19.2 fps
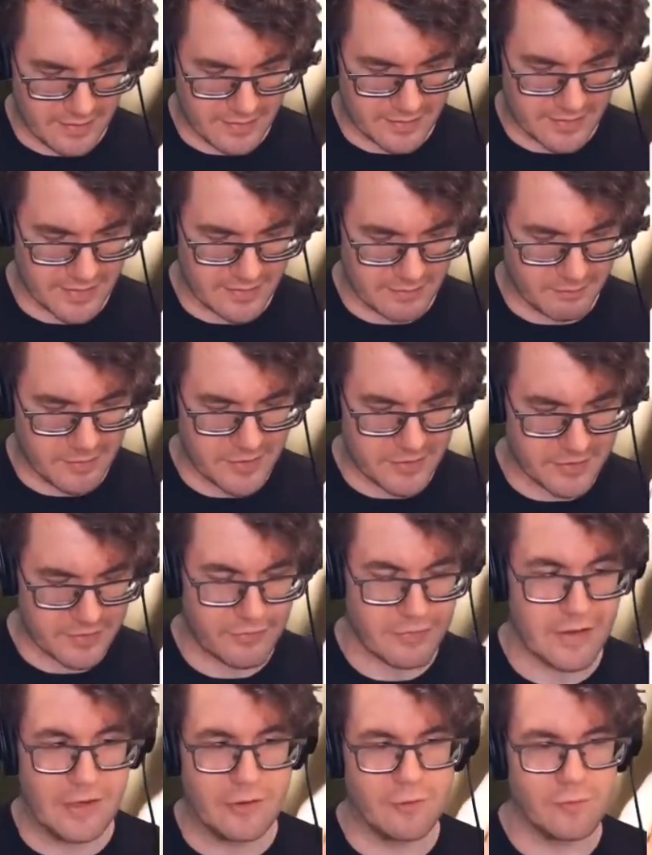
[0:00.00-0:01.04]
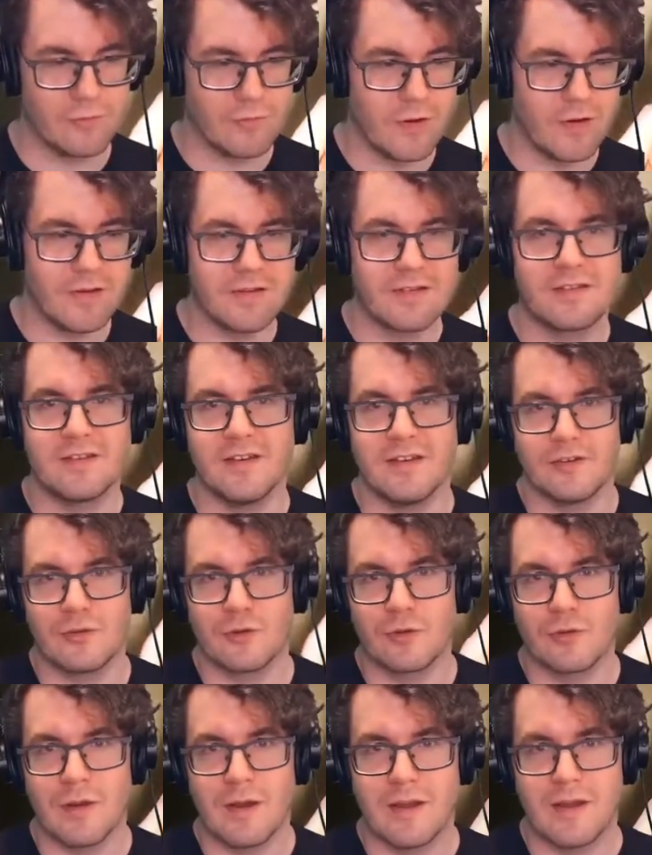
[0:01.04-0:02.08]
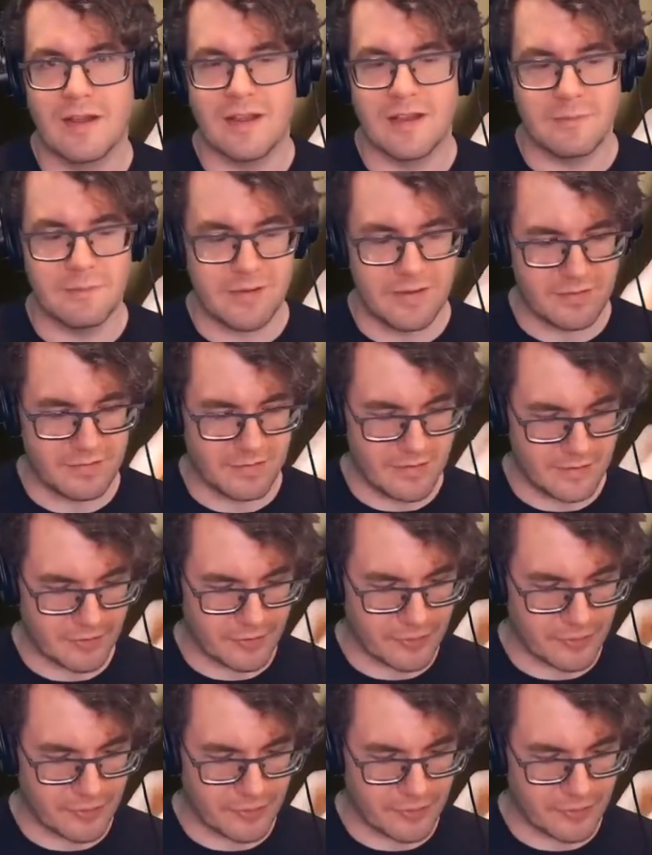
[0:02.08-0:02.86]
get a bunch of like rust and grime and